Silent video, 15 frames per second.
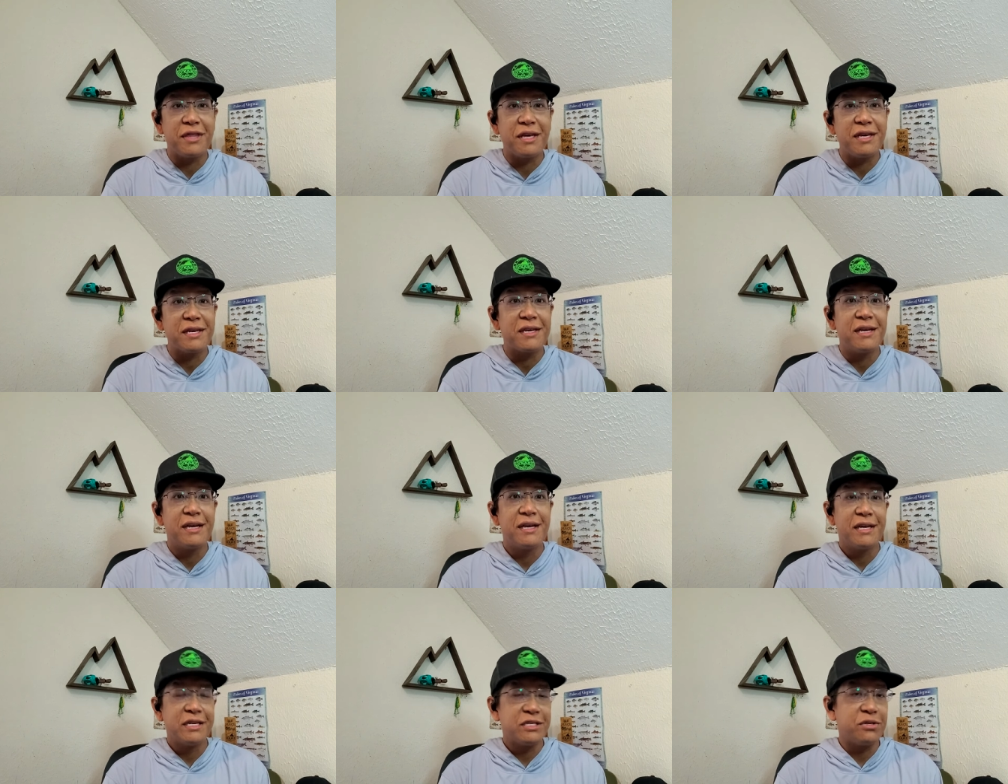thick,
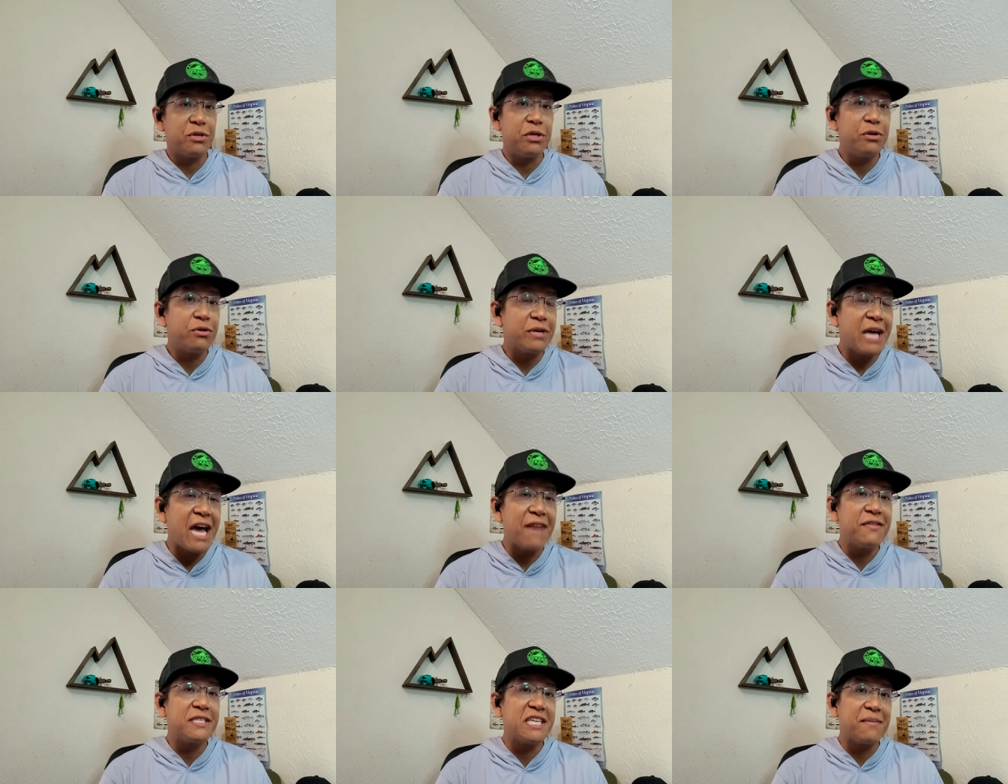so you don't
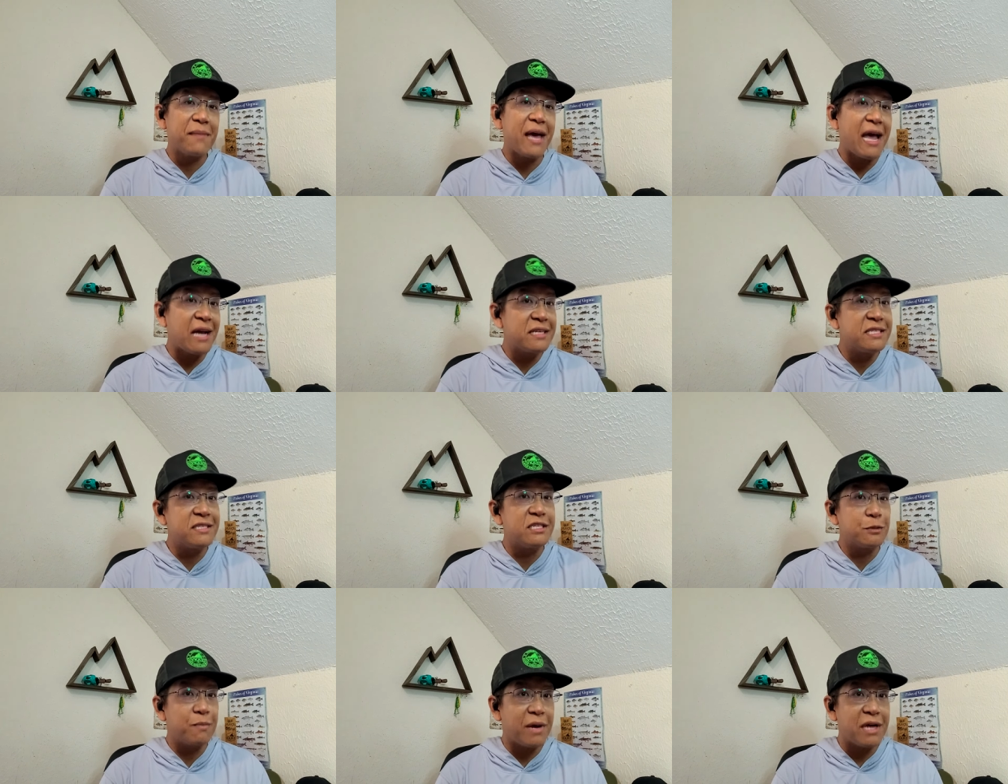have the same access
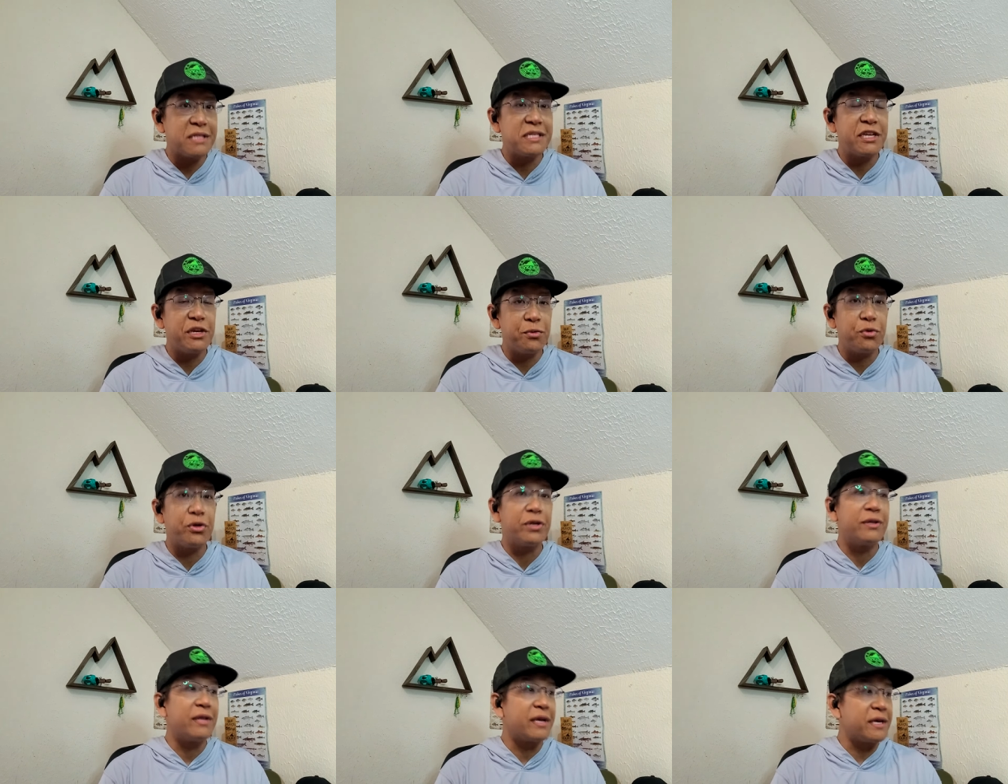to spots that you
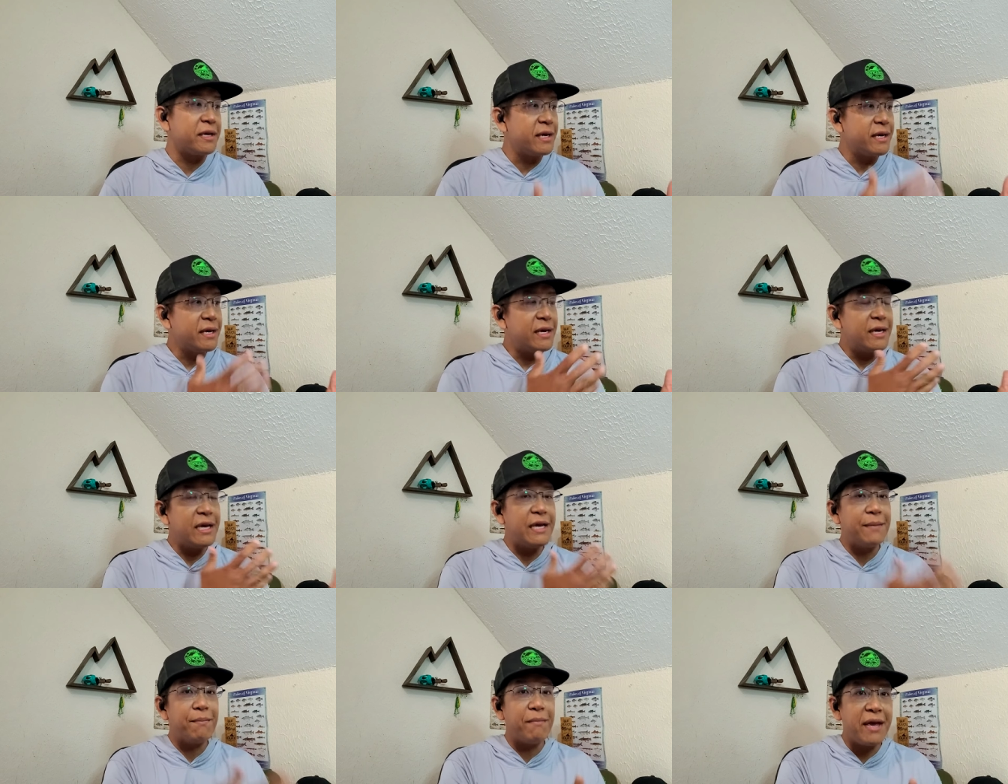would, like,
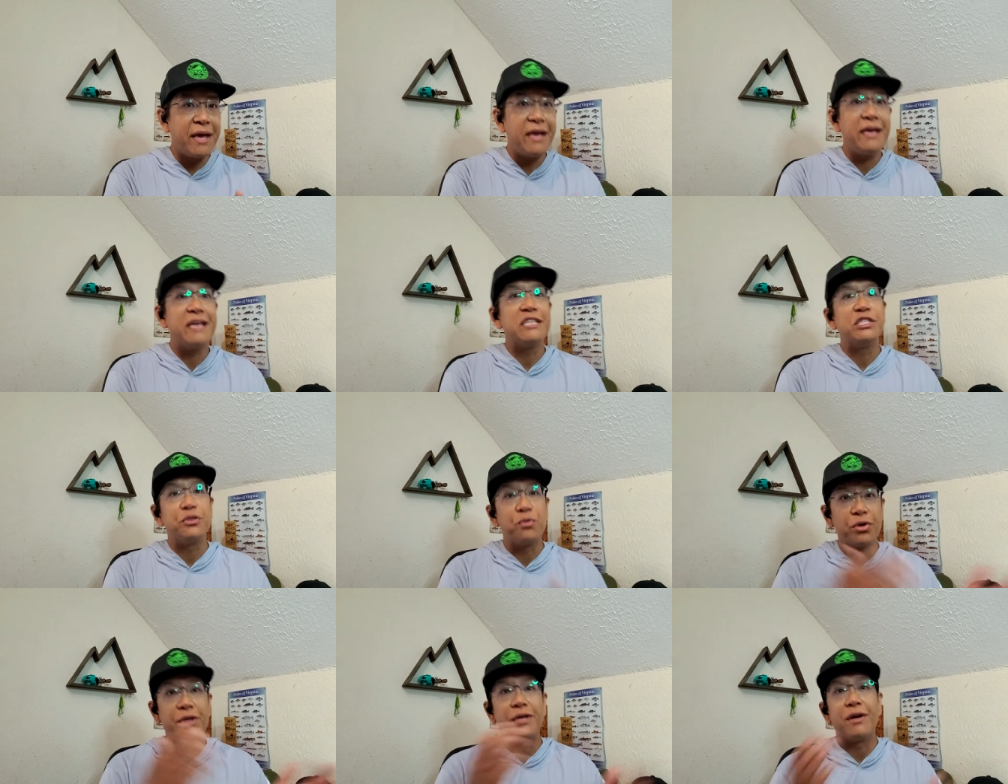in May as
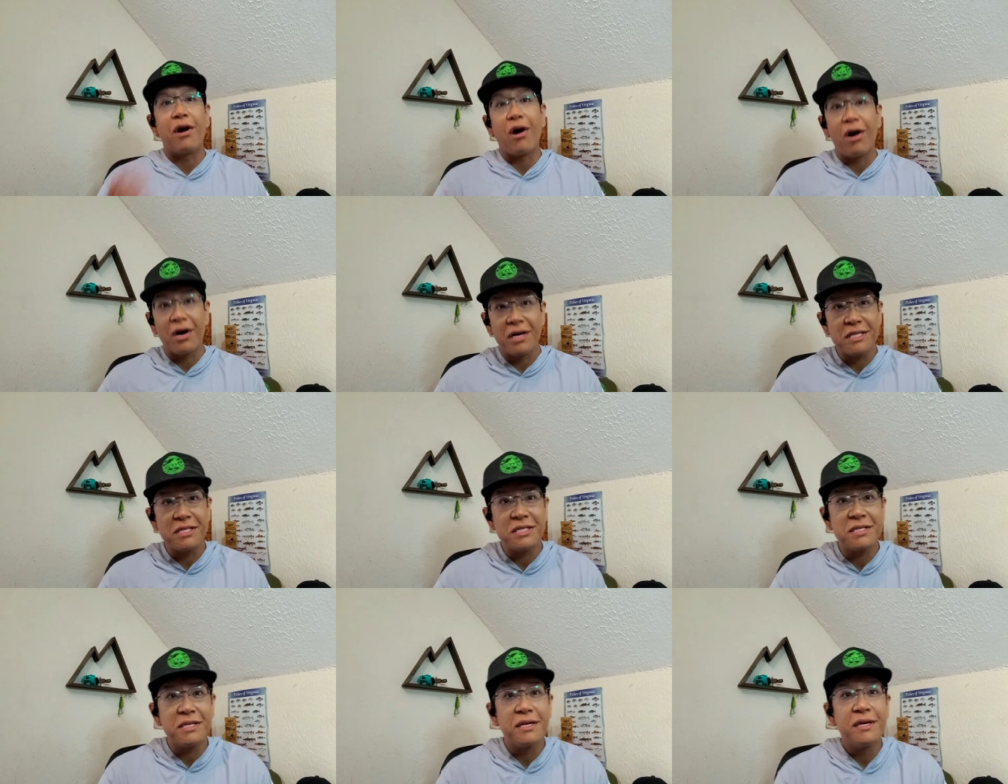you would in
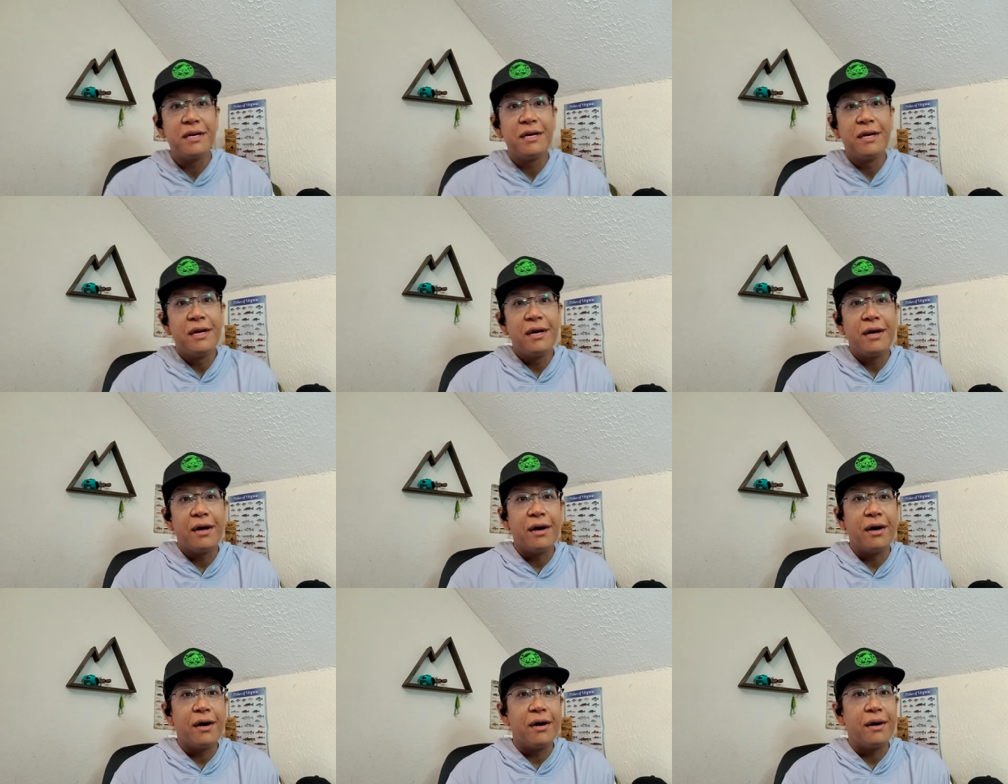August.
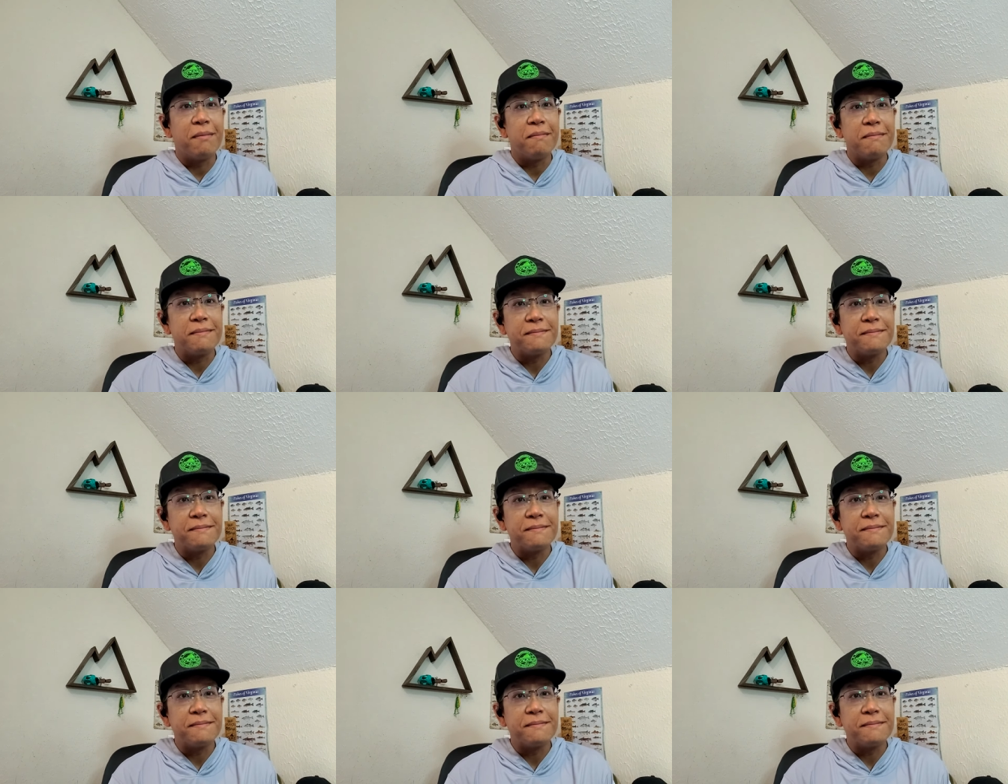Um,